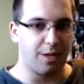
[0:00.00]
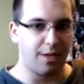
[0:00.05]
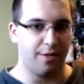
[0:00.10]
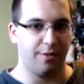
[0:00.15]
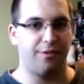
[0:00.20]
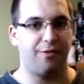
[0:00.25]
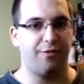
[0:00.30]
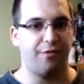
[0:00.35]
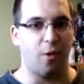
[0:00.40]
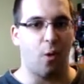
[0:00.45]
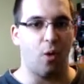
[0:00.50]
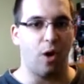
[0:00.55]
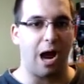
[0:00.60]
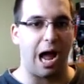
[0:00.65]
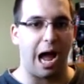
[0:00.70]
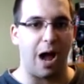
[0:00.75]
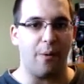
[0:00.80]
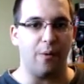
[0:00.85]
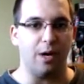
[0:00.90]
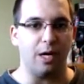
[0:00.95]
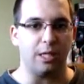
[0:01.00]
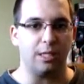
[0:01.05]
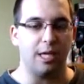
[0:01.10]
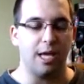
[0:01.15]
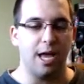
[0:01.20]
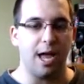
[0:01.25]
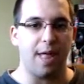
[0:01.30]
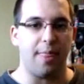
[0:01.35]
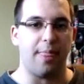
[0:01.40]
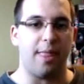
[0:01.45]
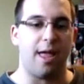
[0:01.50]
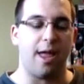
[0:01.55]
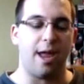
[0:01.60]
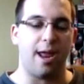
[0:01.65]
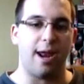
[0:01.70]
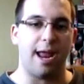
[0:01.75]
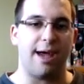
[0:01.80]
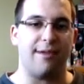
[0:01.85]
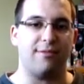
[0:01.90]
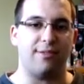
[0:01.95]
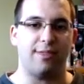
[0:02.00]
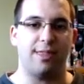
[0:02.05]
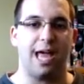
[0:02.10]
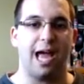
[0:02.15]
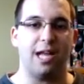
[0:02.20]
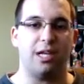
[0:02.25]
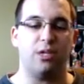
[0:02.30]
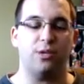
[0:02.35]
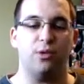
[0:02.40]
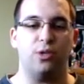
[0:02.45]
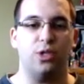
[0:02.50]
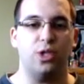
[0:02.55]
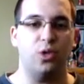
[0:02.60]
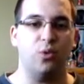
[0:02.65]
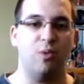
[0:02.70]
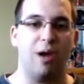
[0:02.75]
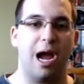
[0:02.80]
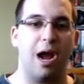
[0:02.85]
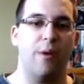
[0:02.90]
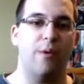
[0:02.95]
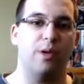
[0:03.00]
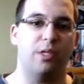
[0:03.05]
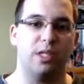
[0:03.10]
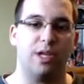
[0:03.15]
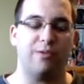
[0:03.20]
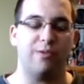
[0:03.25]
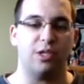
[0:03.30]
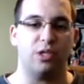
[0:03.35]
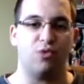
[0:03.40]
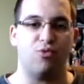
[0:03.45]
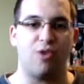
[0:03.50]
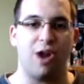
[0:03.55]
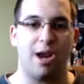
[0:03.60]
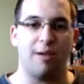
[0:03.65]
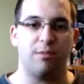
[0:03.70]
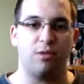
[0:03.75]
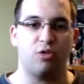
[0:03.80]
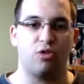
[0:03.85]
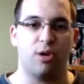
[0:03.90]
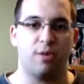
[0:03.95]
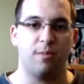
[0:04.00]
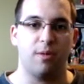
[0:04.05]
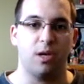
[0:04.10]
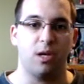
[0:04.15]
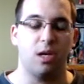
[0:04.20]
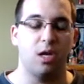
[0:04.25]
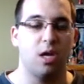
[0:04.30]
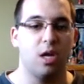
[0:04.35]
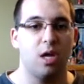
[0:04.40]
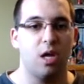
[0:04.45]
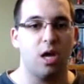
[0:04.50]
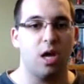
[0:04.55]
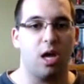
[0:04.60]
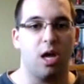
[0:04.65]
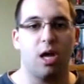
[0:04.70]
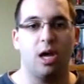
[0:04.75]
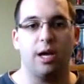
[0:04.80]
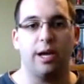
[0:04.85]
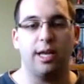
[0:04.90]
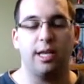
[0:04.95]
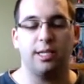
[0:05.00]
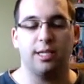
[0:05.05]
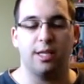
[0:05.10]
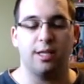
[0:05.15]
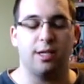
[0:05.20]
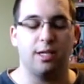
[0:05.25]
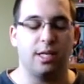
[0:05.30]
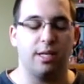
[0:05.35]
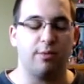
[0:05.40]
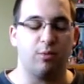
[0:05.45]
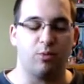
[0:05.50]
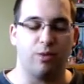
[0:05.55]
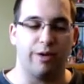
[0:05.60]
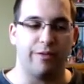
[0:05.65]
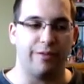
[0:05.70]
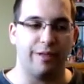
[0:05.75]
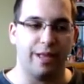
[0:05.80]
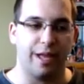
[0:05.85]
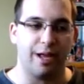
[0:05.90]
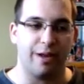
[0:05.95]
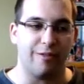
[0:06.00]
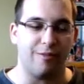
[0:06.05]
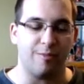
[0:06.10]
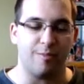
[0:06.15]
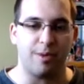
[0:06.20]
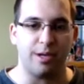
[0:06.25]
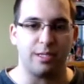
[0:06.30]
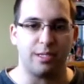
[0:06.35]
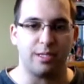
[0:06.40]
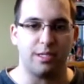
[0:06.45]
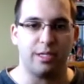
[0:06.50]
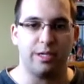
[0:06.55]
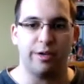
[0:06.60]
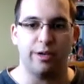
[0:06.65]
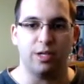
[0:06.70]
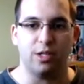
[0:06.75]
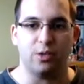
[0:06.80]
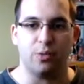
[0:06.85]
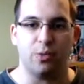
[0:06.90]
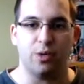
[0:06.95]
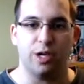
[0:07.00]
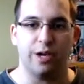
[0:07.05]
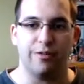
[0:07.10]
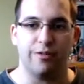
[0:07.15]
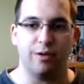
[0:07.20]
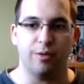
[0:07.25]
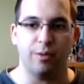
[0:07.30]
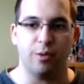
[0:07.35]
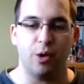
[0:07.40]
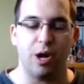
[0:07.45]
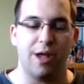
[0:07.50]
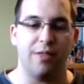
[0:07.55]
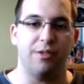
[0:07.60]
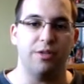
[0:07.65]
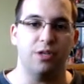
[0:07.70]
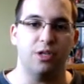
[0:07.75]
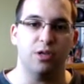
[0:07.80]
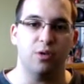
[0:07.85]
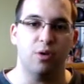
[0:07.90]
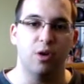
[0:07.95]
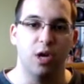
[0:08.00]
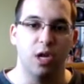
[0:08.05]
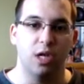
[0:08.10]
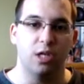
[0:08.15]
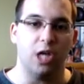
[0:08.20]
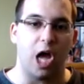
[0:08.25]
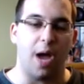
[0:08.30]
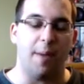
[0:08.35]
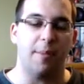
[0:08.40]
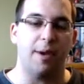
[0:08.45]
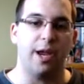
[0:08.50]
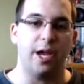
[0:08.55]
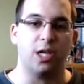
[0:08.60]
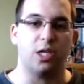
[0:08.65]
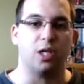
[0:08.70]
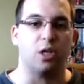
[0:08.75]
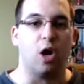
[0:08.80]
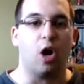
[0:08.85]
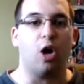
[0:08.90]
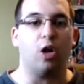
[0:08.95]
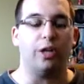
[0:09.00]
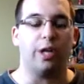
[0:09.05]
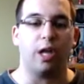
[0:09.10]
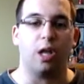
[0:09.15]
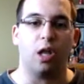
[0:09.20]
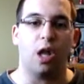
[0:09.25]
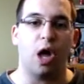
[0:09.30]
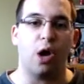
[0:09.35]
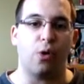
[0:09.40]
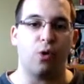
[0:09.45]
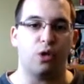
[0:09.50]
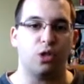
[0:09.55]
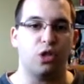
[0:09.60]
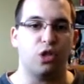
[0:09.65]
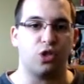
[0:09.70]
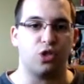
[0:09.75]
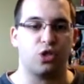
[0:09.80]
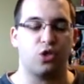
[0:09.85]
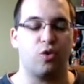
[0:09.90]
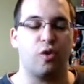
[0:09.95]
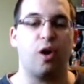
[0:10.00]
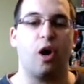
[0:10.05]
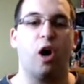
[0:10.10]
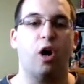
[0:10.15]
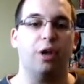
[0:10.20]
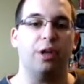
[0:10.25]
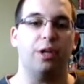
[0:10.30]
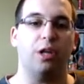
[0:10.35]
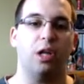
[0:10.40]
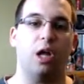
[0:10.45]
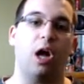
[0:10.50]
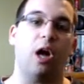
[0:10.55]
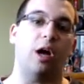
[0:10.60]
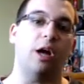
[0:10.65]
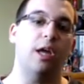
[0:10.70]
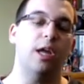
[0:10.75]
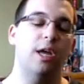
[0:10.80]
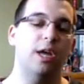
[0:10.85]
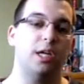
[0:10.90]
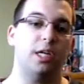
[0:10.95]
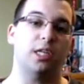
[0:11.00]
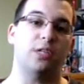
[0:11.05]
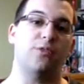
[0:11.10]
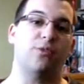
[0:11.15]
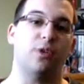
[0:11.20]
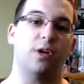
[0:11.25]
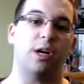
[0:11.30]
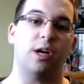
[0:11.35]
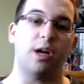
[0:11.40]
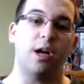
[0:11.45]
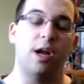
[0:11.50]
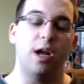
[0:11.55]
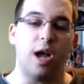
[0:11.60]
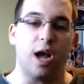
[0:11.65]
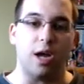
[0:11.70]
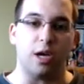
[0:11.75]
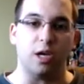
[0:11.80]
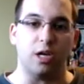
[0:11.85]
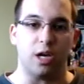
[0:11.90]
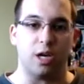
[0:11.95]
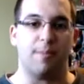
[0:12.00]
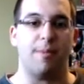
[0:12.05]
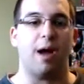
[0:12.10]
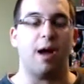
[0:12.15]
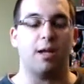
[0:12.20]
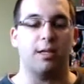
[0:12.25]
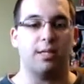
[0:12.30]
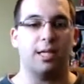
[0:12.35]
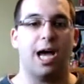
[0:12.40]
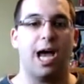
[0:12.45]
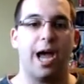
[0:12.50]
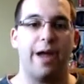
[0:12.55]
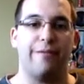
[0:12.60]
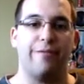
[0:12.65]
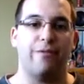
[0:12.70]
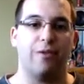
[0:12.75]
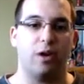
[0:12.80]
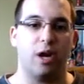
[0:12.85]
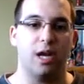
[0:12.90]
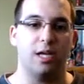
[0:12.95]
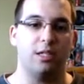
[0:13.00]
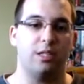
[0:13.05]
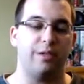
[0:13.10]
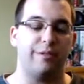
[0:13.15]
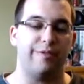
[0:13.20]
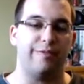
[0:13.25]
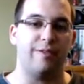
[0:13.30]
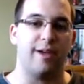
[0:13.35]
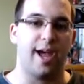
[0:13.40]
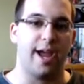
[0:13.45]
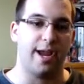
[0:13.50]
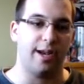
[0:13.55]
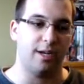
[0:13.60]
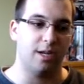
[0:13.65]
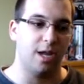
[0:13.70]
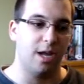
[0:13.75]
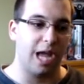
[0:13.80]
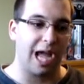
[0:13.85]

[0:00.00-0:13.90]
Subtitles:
4 hours, and then after that do 2 hours of just random scrimming against other teams, whatever that, of the best of series or whatever. We don't have to do domination all day long or search and destroy all day long, just for a good amount of time for us to find